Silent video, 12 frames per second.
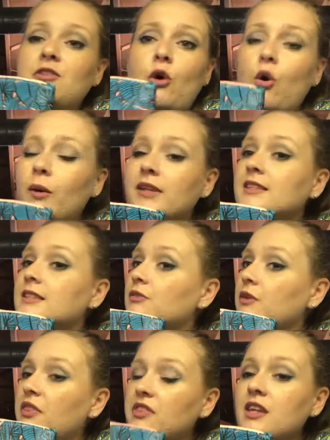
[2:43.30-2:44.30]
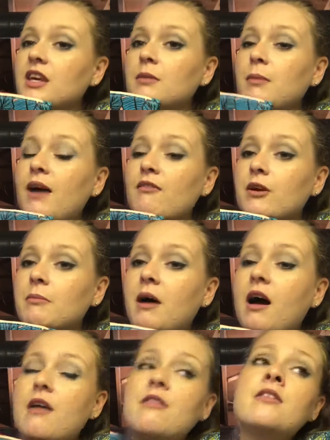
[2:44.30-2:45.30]
Always a different theme every
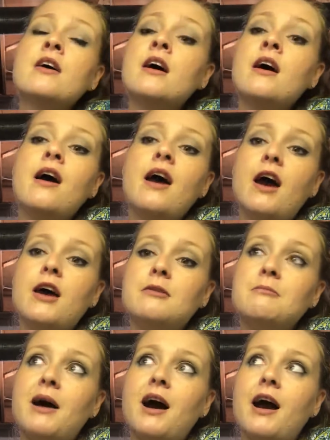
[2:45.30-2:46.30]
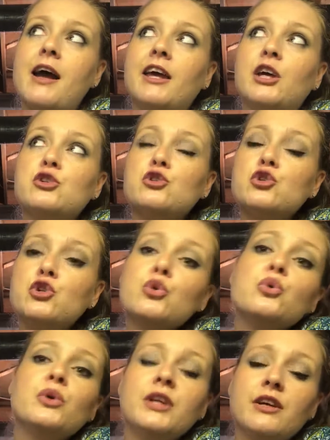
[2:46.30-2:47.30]
month. And my
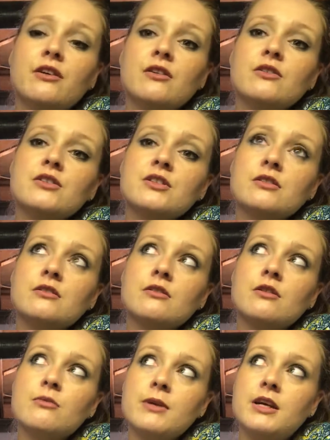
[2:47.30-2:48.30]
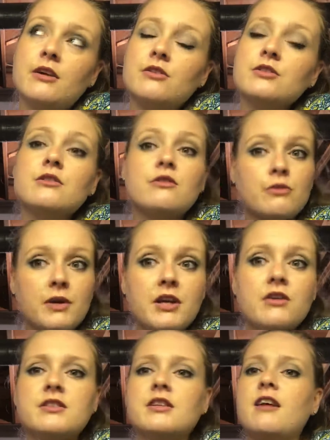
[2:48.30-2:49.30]
3 years
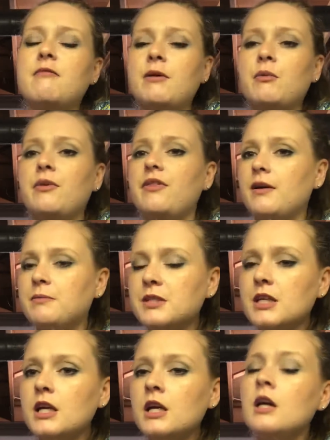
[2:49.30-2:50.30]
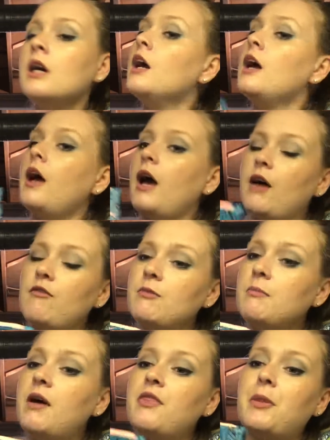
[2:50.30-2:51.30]
that I've been with Ipsy, every
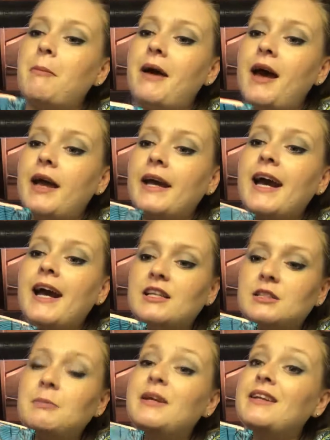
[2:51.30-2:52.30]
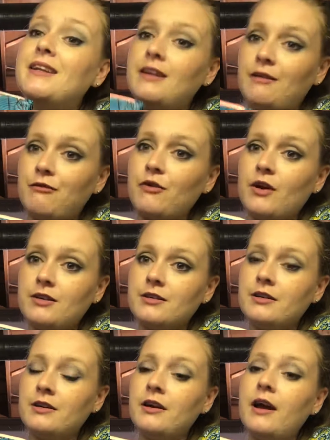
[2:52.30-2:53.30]
month the bag has been different
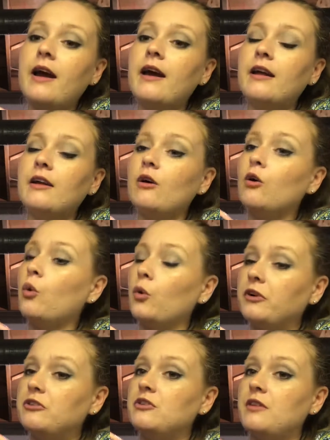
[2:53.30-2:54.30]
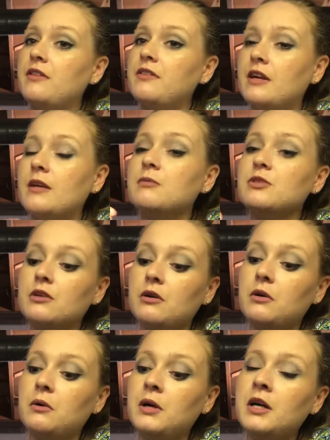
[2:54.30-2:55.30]
and according to the theme.
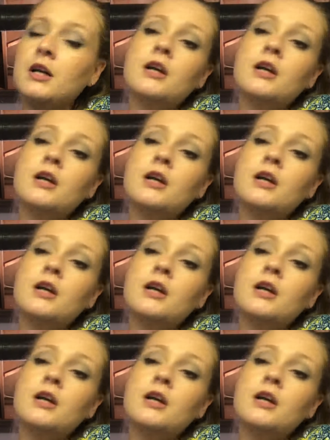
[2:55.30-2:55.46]
So